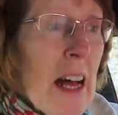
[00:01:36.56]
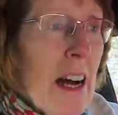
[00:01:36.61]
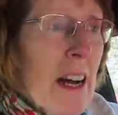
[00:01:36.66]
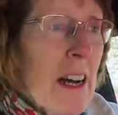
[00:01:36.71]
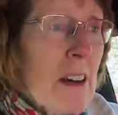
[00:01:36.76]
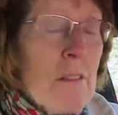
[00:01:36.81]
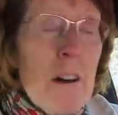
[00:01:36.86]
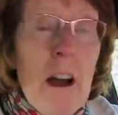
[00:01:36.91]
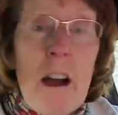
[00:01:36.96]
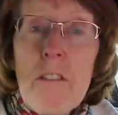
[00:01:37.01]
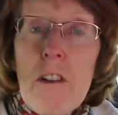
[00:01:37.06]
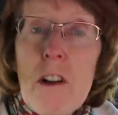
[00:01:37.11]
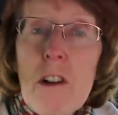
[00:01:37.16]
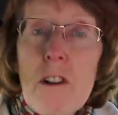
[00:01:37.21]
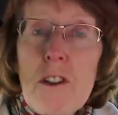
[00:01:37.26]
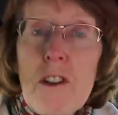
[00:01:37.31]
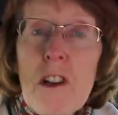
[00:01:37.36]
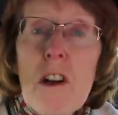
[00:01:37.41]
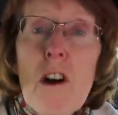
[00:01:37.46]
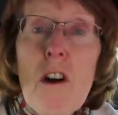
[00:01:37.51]
Have you
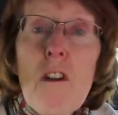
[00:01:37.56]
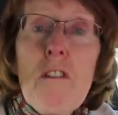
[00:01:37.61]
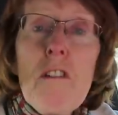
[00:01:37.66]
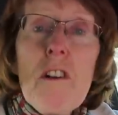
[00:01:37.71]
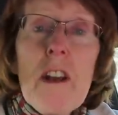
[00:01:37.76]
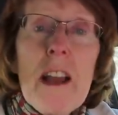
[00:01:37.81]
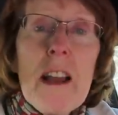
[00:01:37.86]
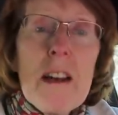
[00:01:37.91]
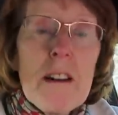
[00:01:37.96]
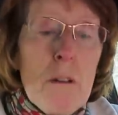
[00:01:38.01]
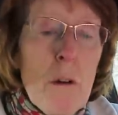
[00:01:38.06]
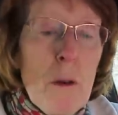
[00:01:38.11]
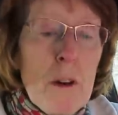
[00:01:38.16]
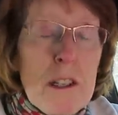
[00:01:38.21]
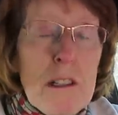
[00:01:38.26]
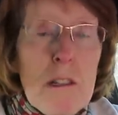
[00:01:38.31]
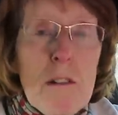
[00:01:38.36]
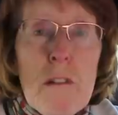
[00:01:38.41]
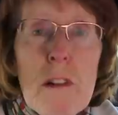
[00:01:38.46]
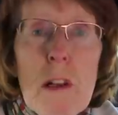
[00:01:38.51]
got a coffee? Oh,
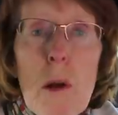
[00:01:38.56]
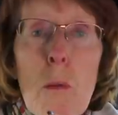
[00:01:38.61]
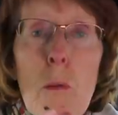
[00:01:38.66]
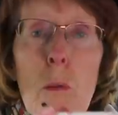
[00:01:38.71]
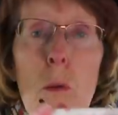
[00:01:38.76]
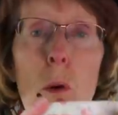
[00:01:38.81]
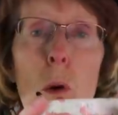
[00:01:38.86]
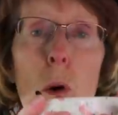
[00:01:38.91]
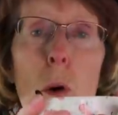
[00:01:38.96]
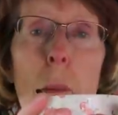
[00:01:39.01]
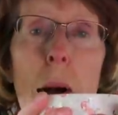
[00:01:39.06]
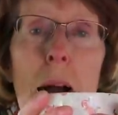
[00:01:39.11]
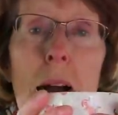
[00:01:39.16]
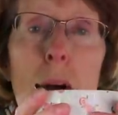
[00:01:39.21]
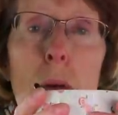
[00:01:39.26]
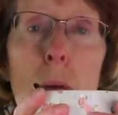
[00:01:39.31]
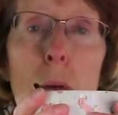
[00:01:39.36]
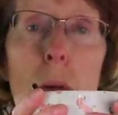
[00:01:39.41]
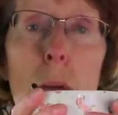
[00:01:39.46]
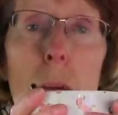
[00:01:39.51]
it's lovely and warm. I
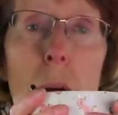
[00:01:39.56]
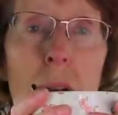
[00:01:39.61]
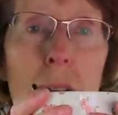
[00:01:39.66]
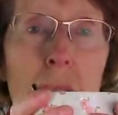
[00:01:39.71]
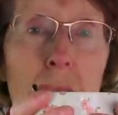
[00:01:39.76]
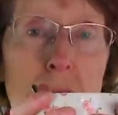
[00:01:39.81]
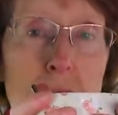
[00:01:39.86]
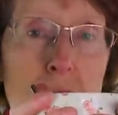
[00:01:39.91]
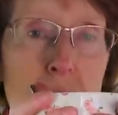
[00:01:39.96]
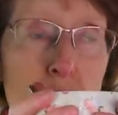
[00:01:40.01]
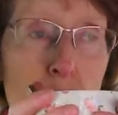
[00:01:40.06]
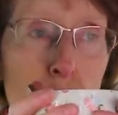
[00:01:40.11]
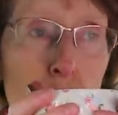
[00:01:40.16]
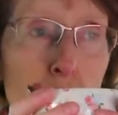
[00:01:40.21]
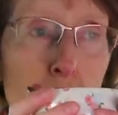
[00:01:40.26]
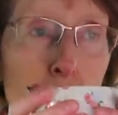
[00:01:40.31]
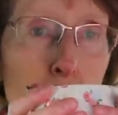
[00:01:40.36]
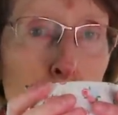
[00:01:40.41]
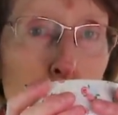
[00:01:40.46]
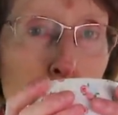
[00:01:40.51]
can warm my hands
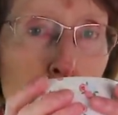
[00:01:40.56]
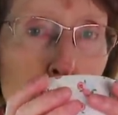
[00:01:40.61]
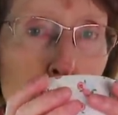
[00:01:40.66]
on it.